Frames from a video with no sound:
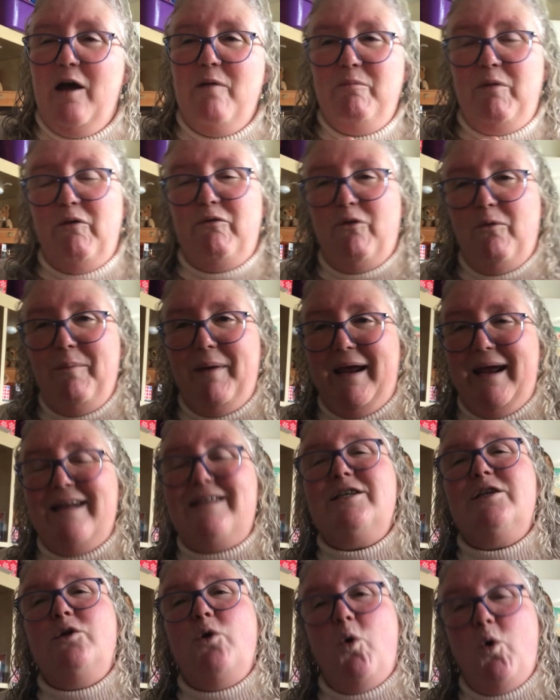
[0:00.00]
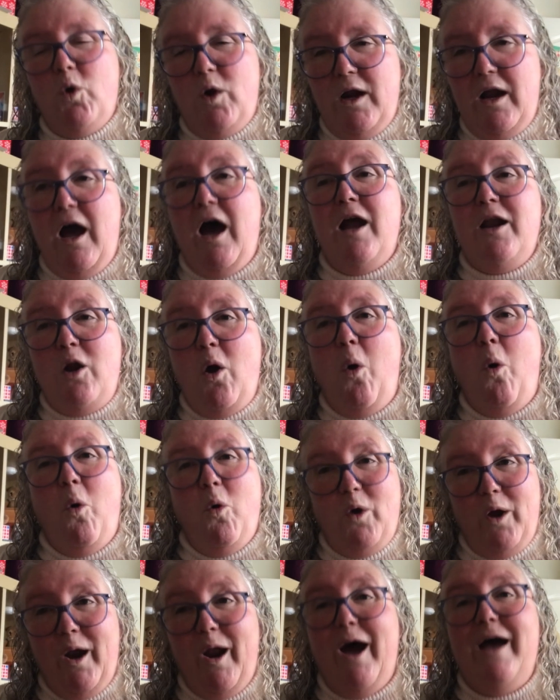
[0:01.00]
but for me it's an
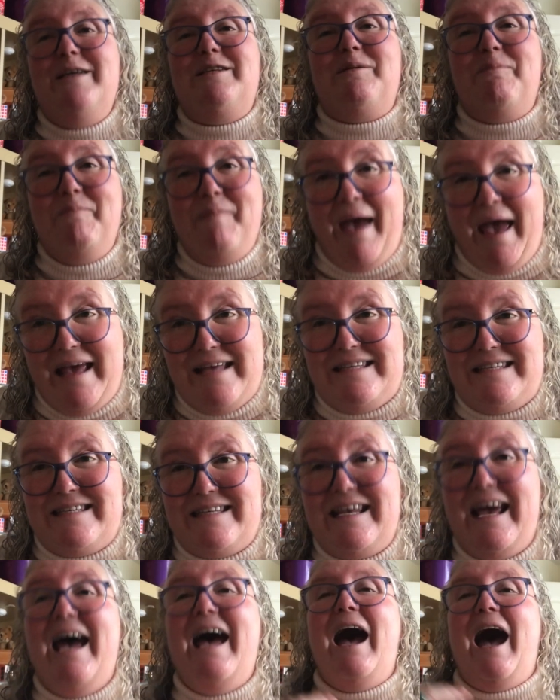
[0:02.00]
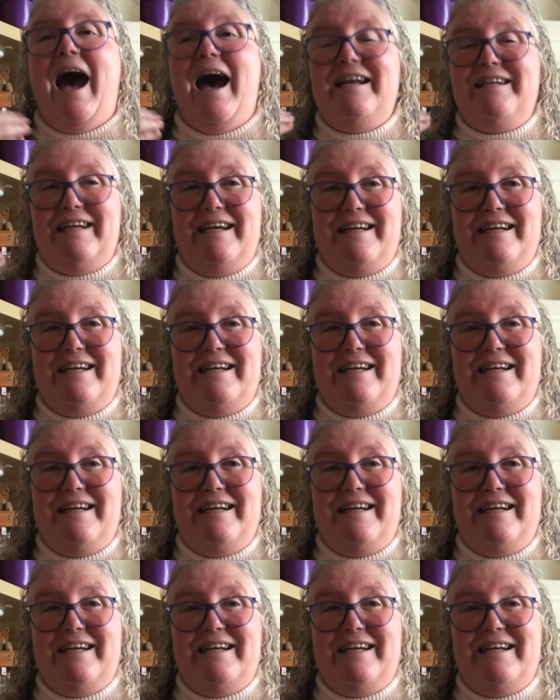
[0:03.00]
unorganised mess, and